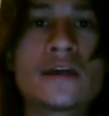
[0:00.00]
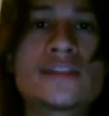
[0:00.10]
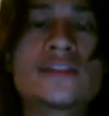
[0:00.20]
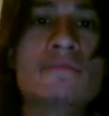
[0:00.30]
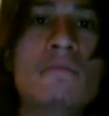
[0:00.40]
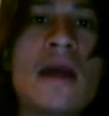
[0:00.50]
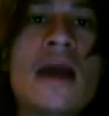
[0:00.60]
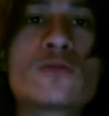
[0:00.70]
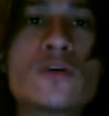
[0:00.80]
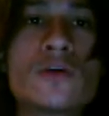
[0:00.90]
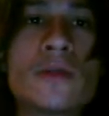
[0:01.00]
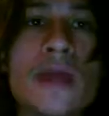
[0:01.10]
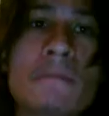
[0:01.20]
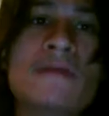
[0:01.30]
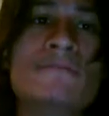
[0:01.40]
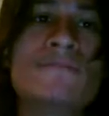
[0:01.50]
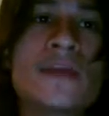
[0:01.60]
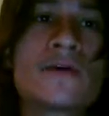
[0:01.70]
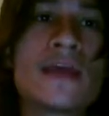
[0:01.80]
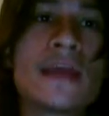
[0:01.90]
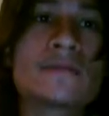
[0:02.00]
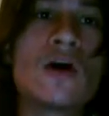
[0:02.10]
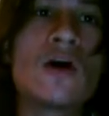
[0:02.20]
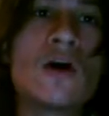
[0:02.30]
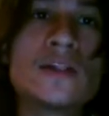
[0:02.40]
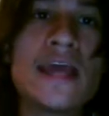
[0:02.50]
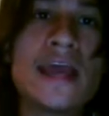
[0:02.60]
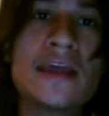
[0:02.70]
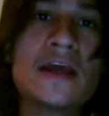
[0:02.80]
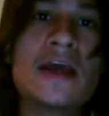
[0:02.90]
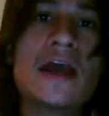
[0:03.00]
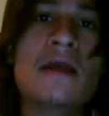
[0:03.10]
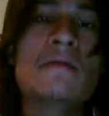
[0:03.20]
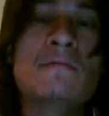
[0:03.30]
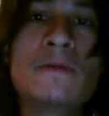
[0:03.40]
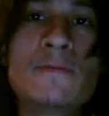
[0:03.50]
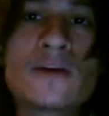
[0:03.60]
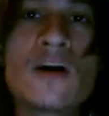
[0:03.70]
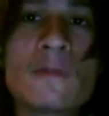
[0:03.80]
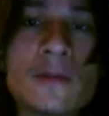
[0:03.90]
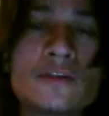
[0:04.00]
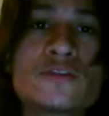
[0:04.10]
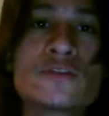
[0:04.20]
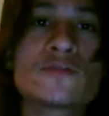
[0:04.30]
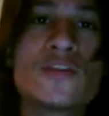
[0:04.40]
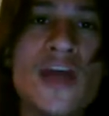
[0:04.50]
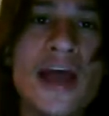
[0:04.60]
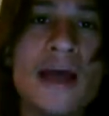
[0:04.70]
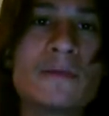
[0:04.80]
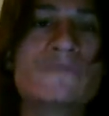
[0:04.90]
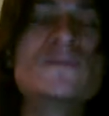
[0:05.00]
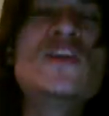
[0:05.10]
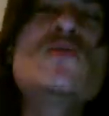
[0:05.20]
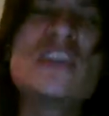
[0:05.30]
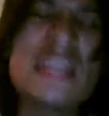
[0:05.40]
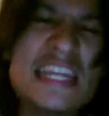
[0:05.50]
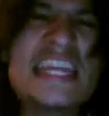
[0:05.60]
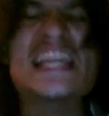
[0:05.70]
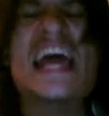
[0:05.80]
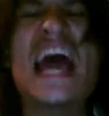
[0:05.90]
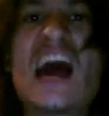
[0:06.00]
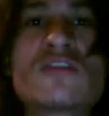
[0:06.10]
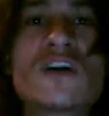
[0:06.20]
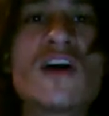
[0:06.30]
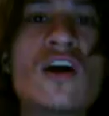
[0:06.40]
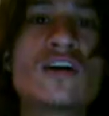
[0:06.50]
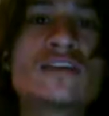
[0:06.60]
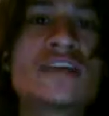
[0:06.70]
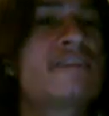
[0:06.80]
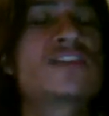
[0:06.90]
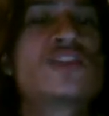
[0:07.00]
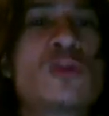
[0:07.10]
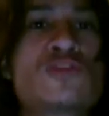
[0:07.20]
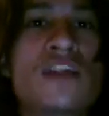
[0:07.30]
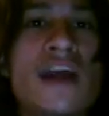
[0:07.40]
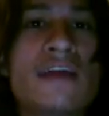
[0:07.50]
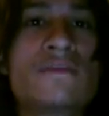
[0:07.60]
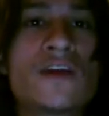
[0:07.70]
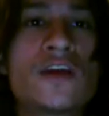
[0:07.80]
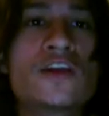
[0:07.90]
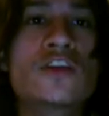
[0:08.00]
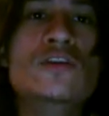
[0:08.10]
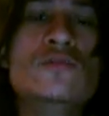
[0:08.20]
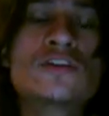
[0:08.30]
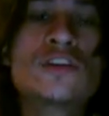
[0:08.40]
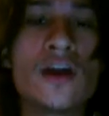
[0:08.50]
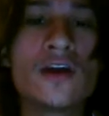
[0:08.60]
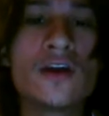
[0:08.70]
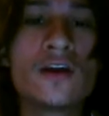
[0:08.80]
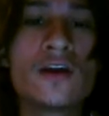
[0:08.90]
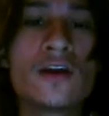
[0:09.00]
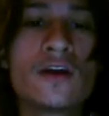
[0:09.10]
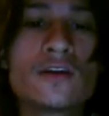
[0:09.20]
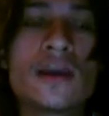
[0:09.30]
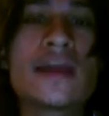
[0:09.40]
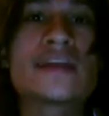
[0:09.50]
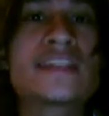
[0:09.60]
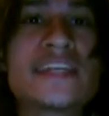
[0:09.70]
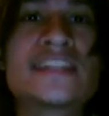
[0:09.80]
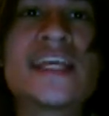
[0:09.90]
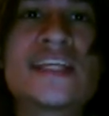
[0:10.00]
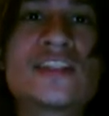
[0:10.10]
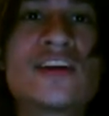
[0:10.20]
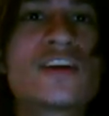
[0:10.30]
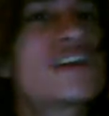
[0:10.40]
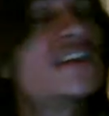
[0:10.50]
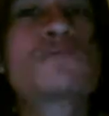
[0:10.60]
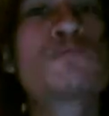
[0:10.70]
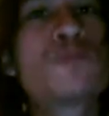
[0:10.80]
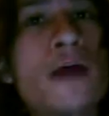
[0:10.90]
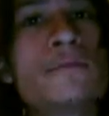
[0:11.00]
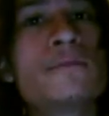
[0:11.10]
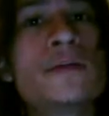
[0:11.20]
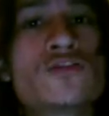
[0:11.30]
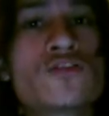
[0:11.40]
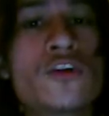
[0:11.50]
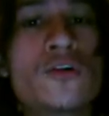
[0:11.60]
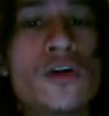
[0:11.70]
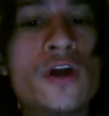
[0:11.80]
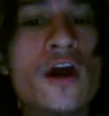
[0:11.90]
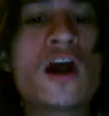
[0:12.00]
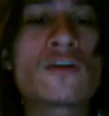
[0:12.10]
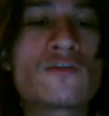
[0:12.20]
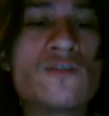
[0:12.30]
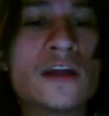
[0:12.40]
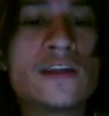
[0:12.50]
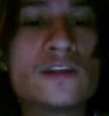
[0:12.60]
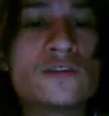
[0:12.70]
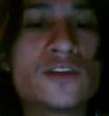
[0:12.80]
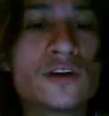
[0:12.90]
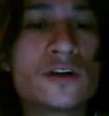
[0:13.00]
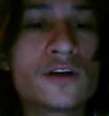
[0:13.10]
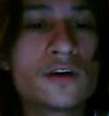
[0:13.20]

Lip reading: I sit in my room and play video games all day. People can call me a loser for that, but if you need alcohol to have a social life, you, sir, and because I say sir because it's probably true, are a fucking loser.